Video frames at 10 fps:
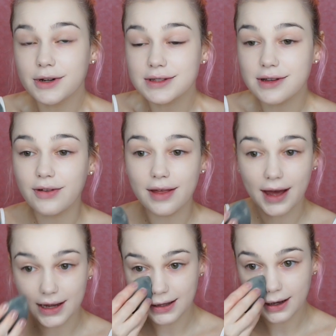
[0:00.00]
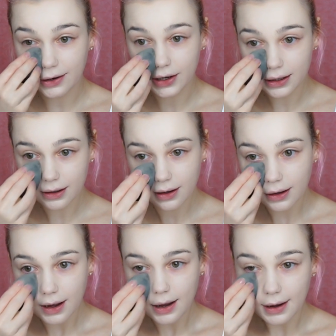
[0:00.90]
and stuff like that in that area,
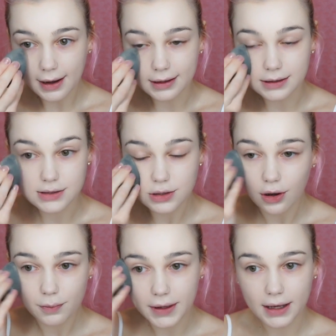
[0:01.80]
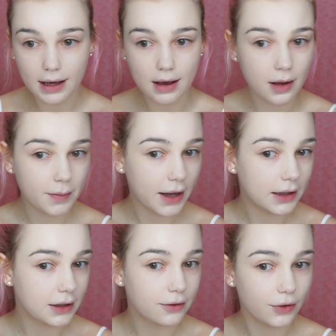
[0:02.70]
and it's not picking up
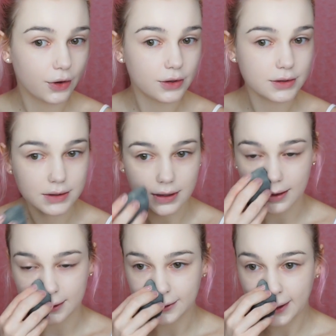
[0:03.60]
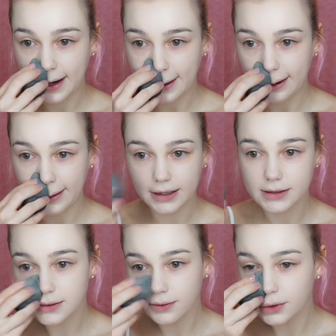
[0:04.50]
any of those kind of dry
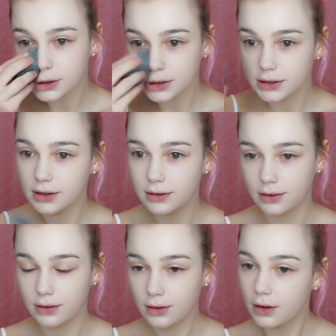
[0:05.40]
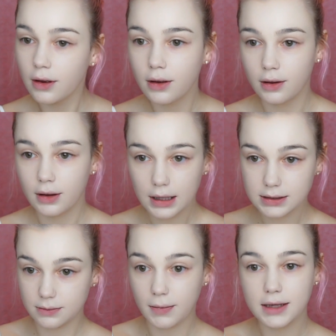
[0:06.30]
areas, which
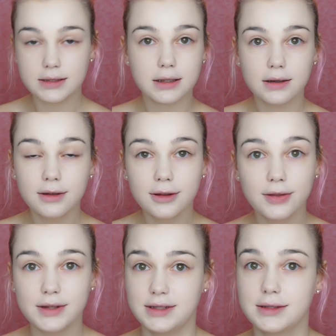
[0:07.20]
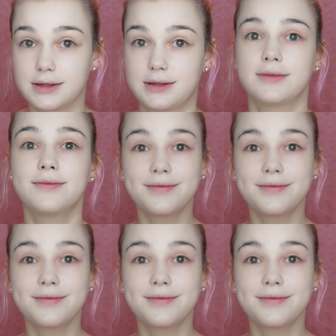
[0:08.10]
that's amazing. This is